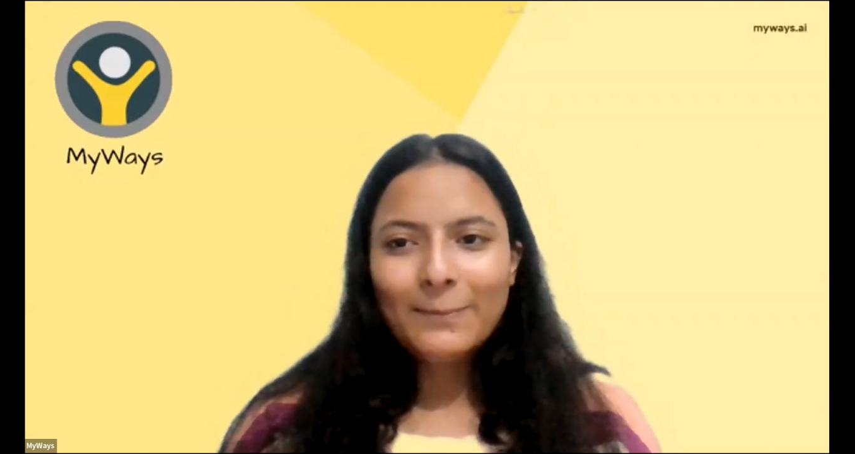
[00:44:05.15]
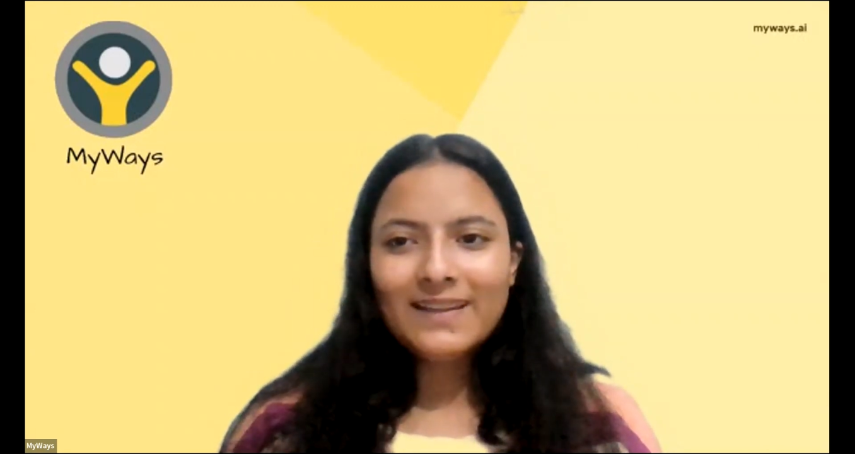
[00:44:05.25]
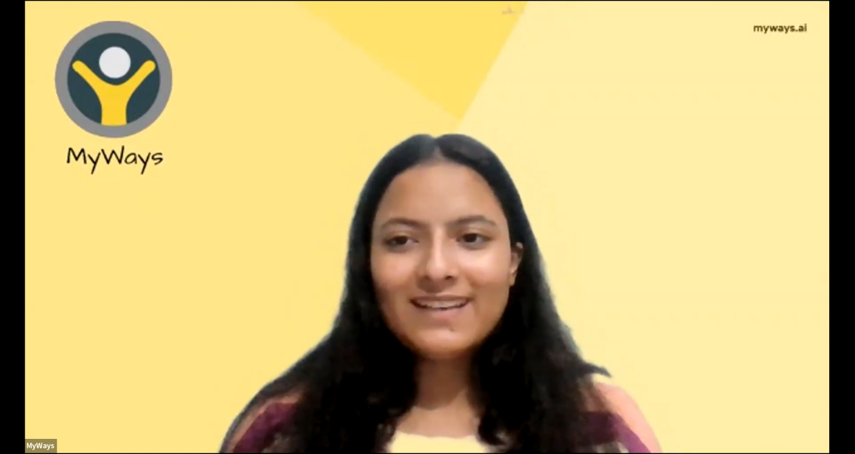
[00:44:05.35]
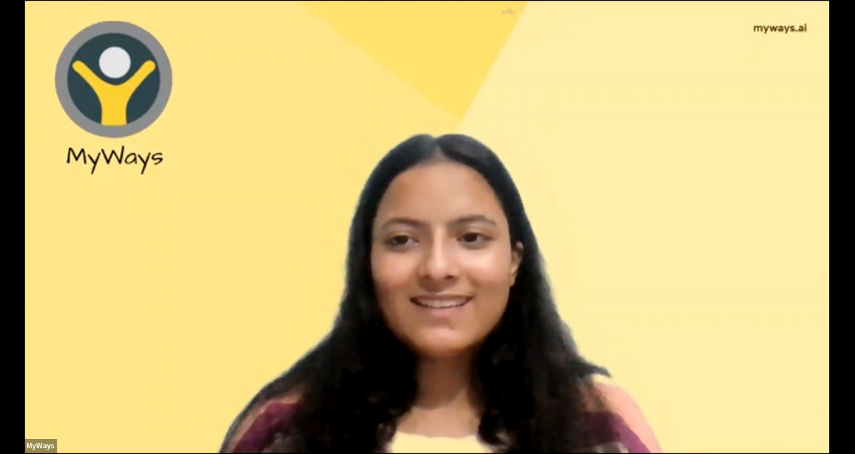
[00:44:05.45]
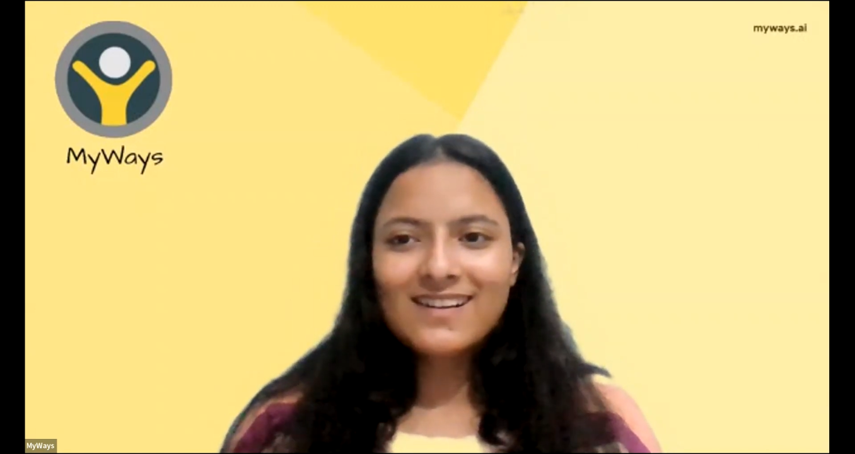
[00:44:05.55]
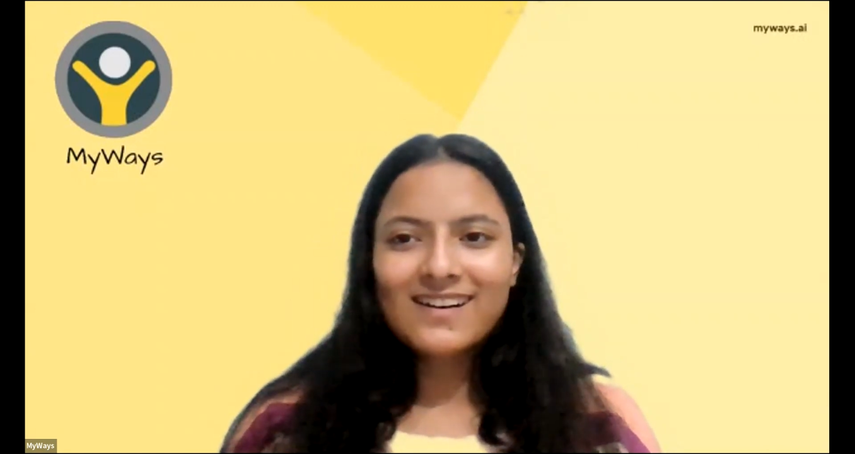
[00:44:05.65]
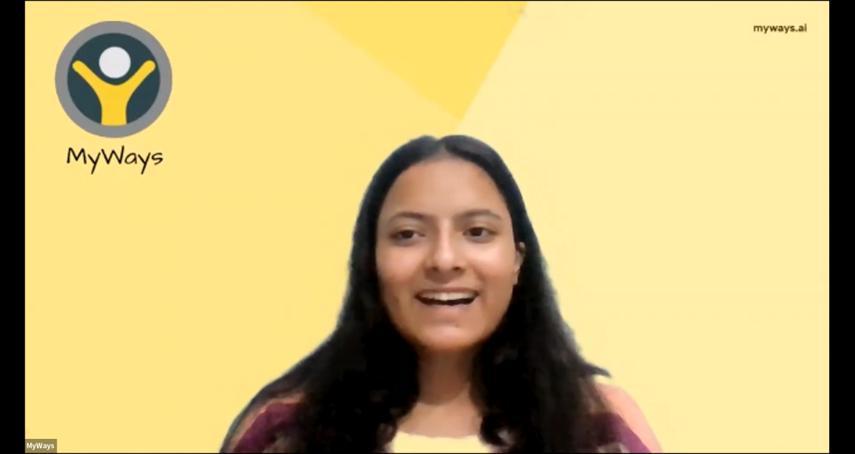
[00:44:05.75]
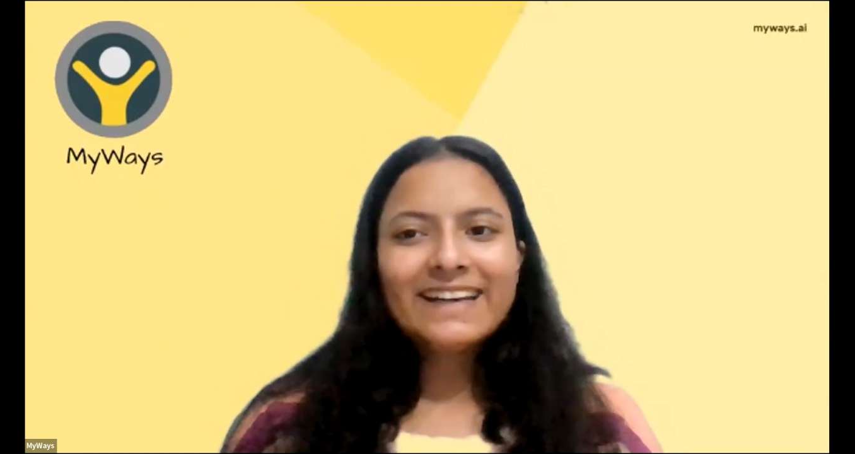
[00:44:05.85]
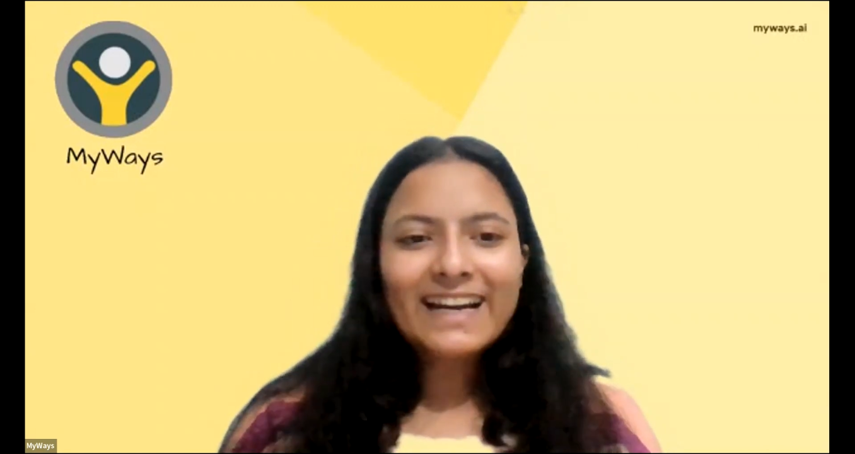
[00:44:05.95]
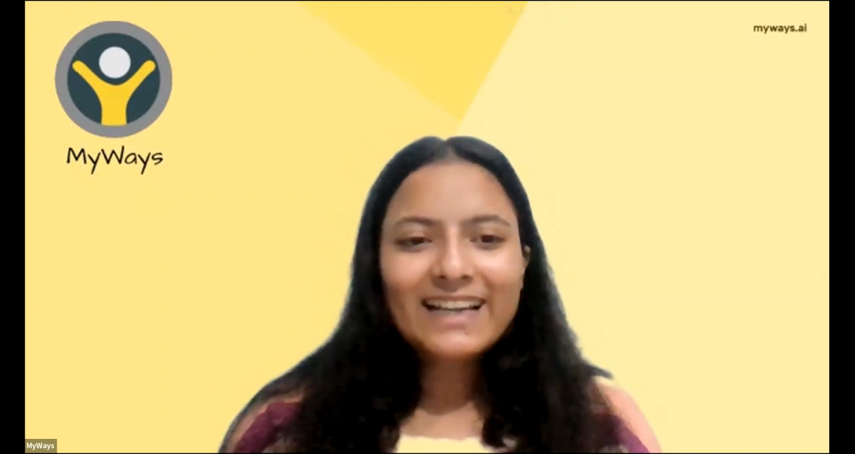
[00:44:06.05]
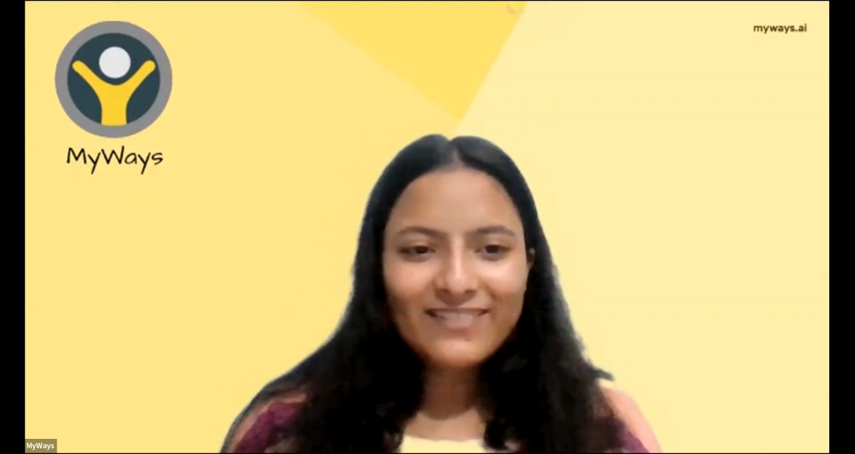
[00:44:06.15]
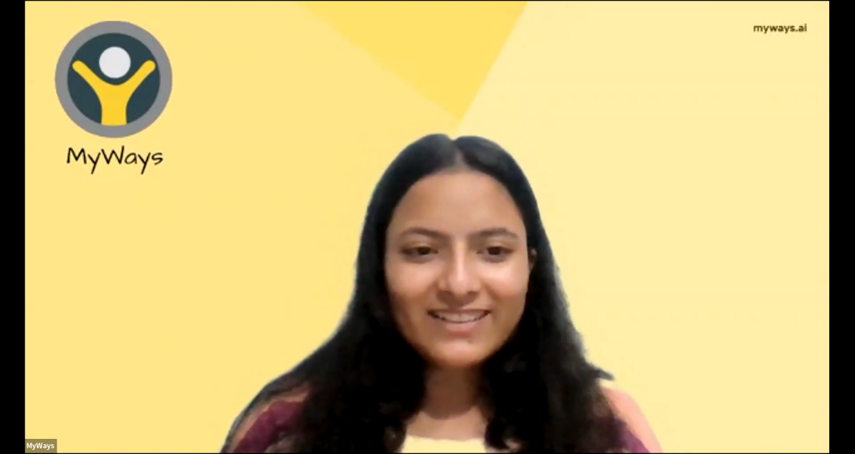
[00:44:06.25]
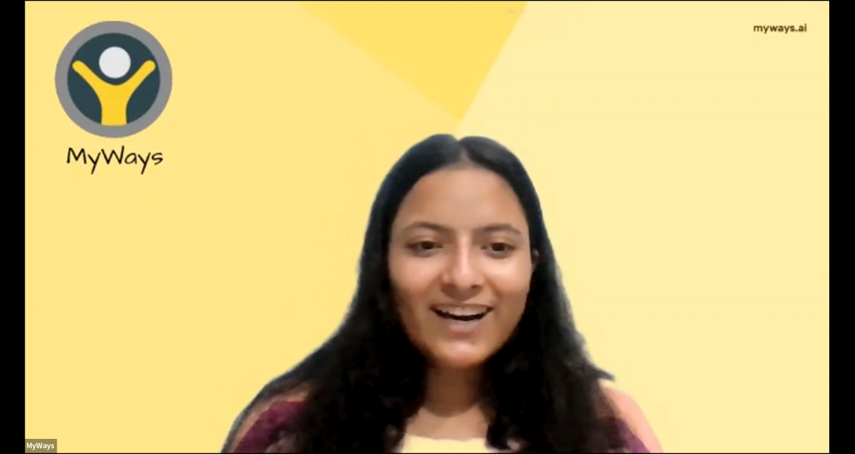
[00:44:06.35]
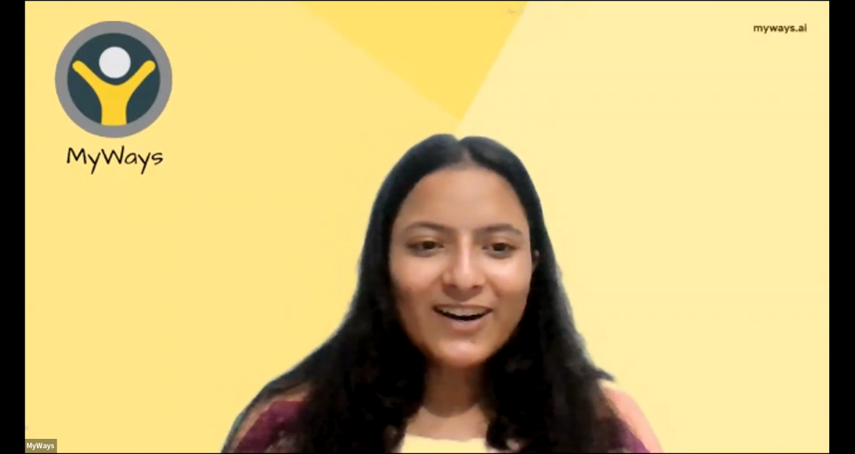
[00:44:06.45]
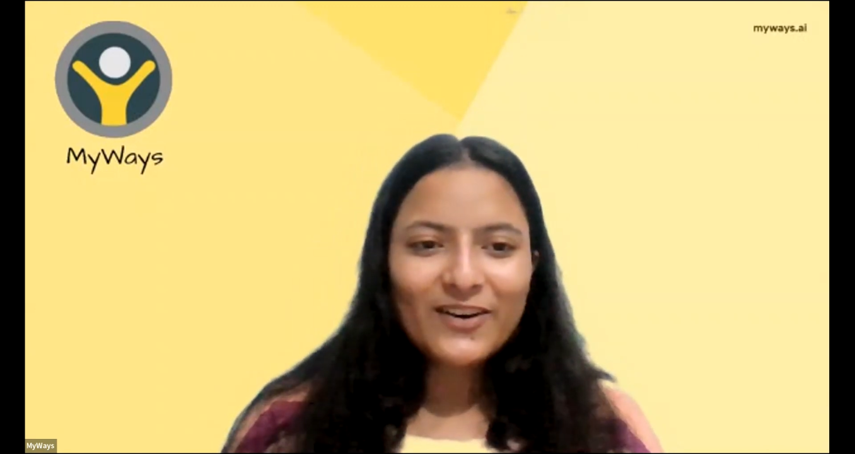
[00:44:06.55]
Please connect
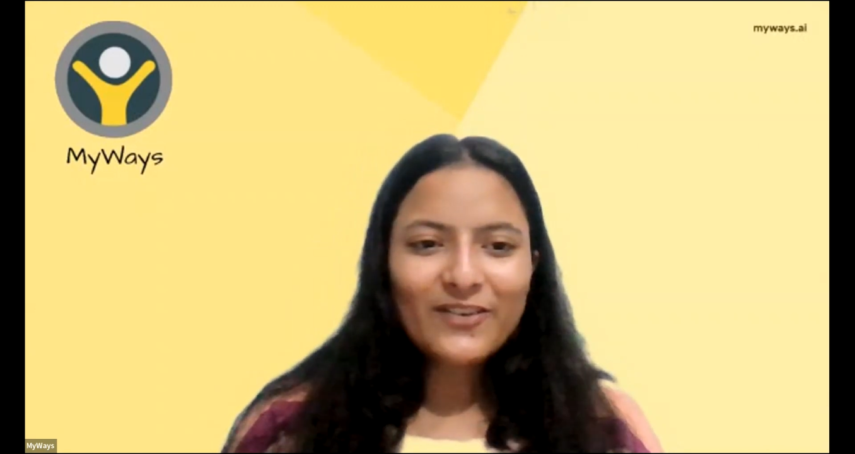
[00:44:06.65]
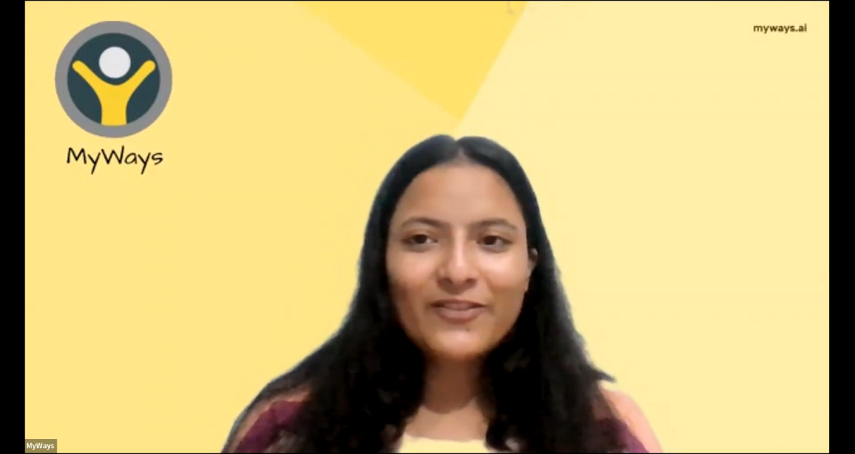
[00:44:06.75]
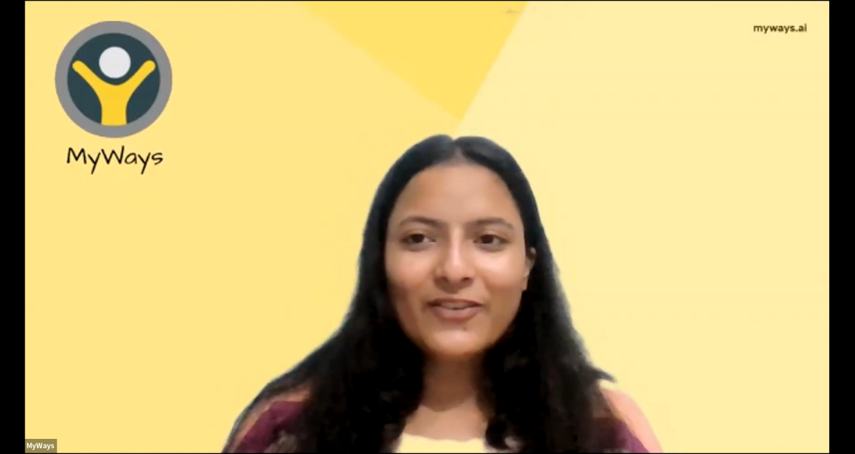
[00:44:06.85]
with her